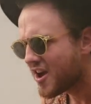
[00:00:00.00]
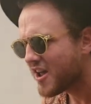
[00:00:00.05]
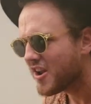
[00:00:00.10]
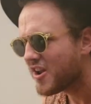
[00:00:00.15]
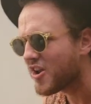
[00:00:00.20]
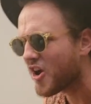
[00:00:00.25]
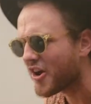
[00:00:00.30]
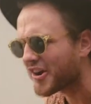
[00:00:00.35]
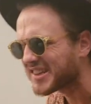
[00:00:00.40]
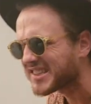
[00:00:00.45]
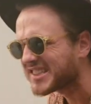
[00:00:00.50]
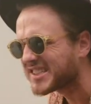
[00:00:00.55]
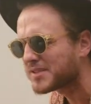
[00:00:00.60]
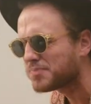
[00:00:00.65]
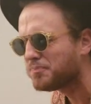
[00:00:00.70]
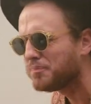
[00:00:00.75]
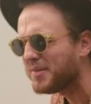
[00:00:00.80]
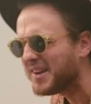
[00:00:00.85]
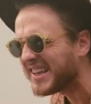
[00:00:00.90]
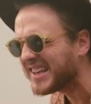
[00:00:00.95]
Like
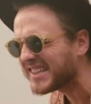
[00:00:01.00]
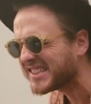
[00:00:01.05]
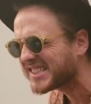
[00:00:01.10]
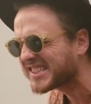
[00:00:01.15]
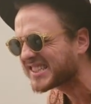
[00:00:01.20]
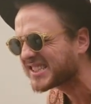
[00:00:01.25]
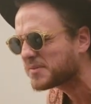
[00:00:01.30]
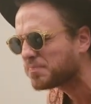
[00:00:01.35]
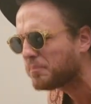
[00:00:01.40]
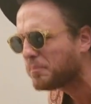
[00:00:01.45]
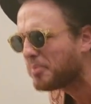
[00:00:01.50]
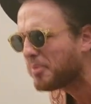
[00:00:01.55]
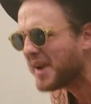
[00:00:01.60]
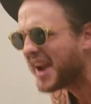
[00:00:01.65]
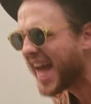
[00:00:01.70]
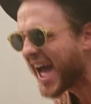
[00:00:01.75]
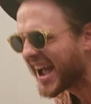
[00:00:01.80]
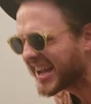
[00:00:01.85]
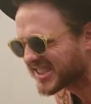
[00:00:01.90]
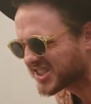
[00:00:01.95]
split
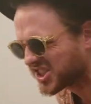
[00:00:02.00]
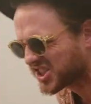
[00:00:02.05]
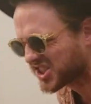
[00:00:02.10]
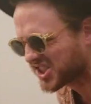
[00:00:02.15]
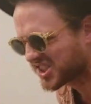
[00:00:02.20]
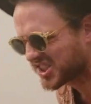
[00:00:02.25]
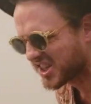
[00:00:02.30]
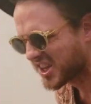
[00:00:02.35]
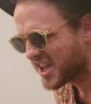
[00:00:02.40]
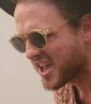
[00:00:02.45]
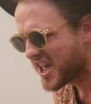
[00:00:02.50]
splash.